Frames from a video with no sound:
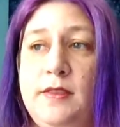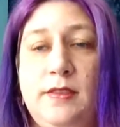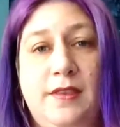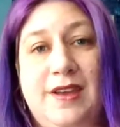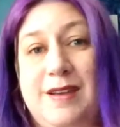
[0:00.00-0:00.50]

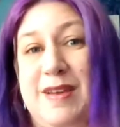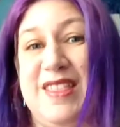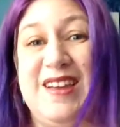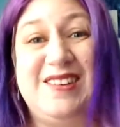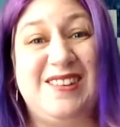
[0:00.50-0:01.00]

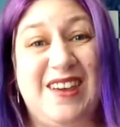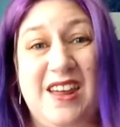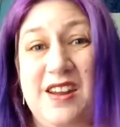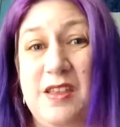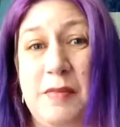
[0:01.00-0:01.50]
That's
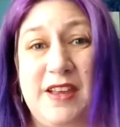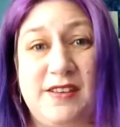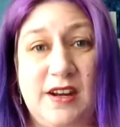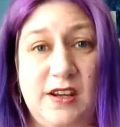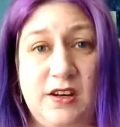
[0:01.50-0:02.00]
kind of the best
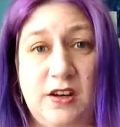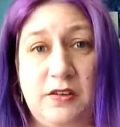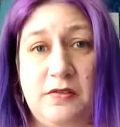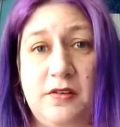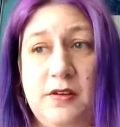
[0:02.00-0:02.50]
I can
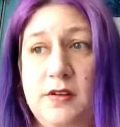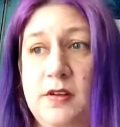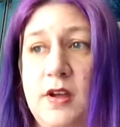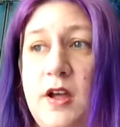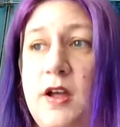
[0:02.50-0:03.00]
do.
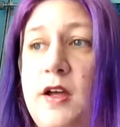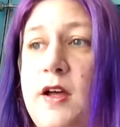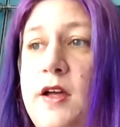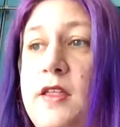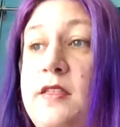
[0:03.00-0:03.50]

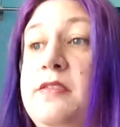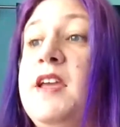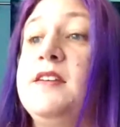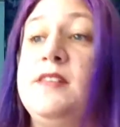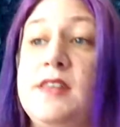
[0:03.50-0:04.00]

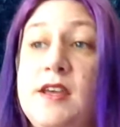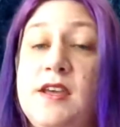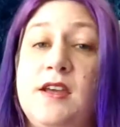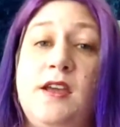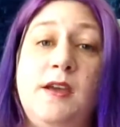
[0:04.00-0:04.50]
Next
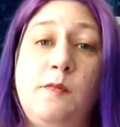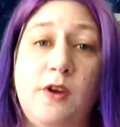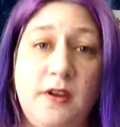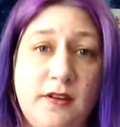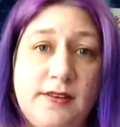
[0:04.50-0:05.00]
thing, I am
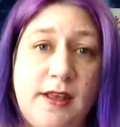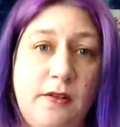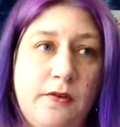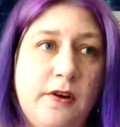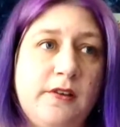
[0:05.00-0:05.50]
working on sale
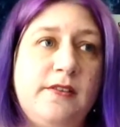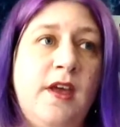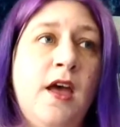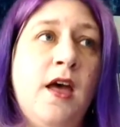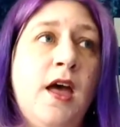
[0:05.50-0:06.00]
orders.
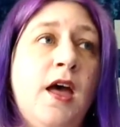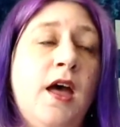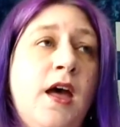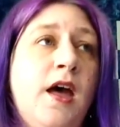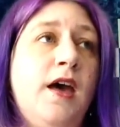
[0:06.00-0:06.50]

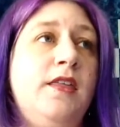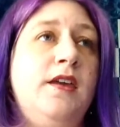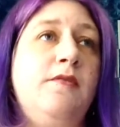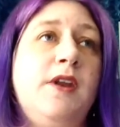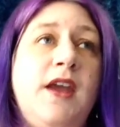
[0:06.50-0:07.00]
I
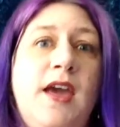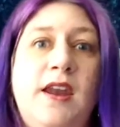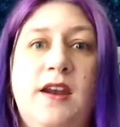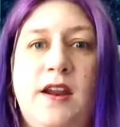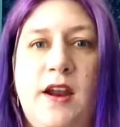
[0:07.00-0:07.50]
think when I
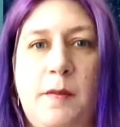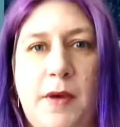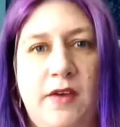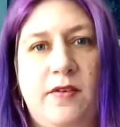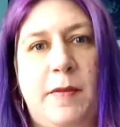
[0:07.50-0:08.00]
added it up, I
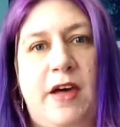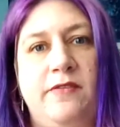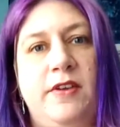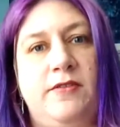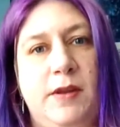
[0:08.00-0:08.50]
have about
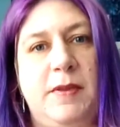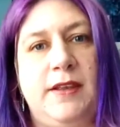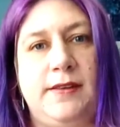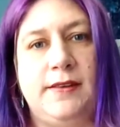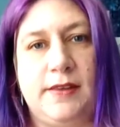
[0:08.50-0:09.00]
50
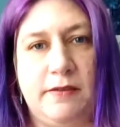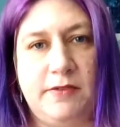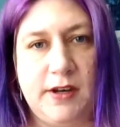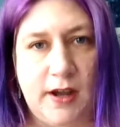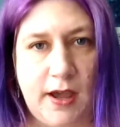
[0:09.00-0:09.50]
pieces left
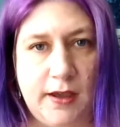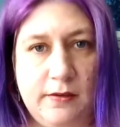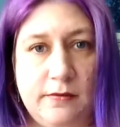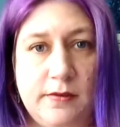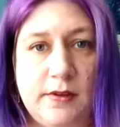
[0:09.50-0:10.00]
to dye.
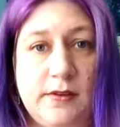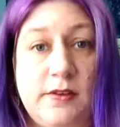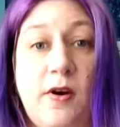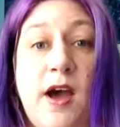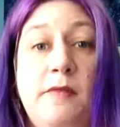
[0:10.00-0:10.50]

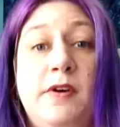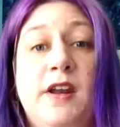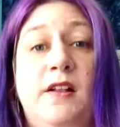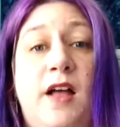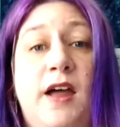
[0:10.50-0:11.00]
So I will get
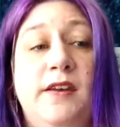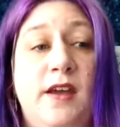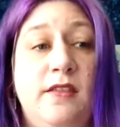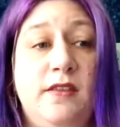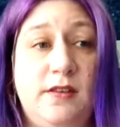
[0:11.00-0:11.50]
a lot
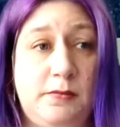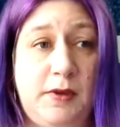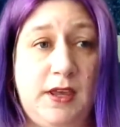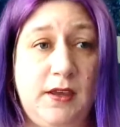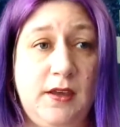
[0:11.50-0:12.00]
done this
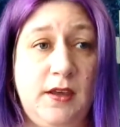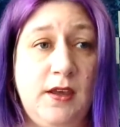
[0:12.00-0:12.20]
week.